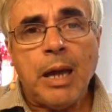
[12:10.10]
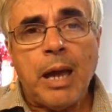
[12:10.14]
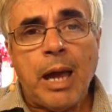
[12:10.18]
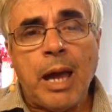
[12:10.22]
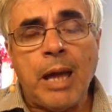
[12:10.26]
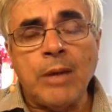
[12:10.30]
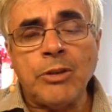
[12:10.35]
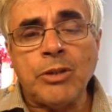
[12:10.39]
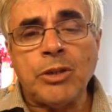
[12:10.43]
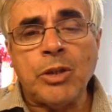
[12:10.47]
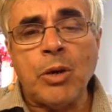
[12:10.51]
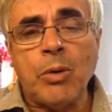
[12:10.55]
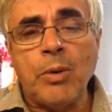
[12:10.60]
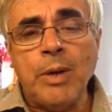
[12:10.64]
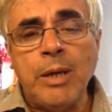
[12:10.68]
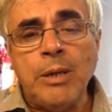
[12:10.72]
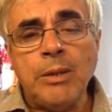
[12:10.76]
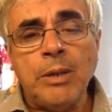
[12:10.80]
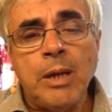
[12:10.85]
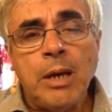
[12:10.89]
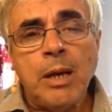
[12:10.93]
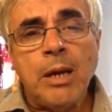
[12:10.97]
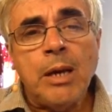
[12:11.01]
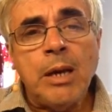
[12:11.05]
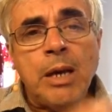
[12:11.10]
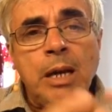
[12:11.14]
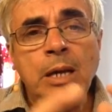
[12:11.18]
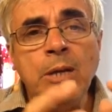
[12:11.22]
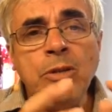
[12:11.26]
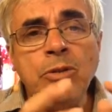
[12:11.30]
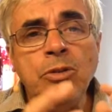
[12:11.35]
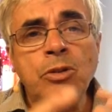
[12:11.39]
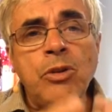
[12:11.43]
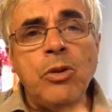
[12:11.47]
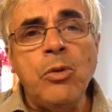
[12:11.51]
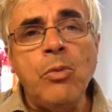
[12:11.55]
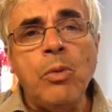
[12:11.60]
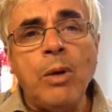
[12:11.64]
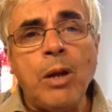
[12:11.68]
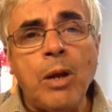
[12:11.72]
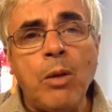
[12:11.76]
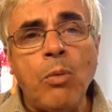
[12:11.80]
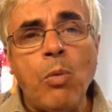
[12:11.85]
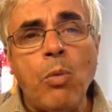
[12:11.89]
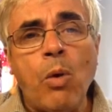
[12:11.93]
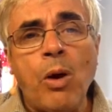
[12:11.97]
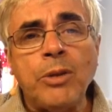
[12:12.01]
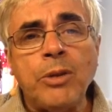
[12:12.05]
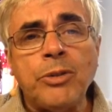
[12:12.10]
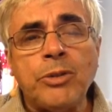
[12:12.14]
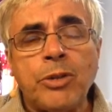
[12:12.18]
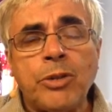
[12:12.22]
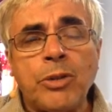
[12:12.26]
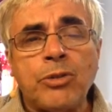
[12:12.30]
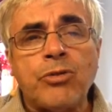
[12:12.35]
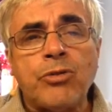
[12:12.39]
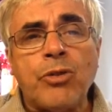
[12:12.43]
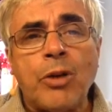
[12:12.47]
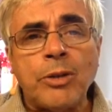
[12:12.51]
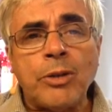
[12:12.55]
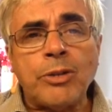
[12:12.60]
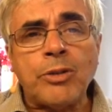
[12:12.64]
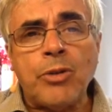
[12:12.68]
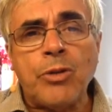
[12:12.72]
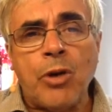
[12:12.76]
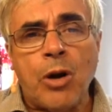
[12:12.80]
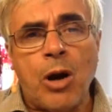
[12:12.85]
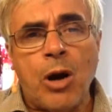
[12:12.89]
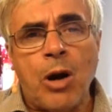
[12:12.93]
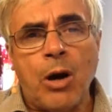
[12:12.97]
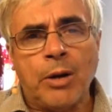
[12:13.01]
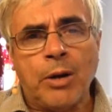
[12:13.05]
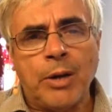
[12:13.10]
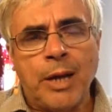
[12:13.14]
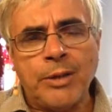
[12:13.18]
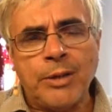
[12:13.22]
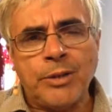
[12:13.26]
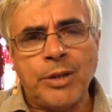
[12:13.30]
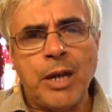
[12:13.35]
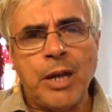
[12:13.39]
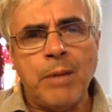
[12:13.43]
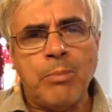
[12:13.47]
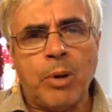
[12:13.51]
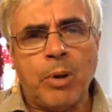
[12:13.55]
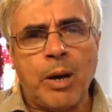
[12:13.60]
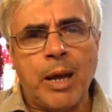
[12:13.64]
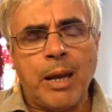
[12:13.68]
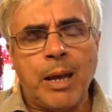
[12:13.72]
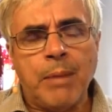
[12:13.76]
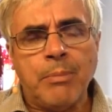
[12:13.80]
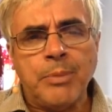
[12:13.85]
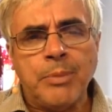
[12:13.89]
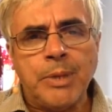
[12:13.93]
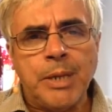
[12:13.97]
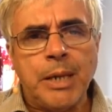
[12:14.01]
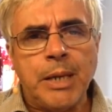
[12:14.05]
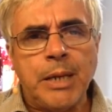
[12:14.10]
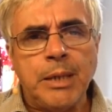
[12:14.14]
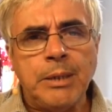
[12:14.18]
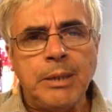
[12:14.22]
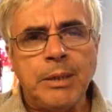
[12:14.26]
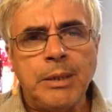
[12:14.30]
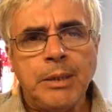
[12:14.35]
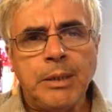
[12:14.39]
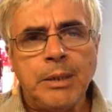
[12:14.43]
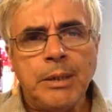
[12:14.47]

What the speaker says: And so he knew what it was to trust God as Abraham did,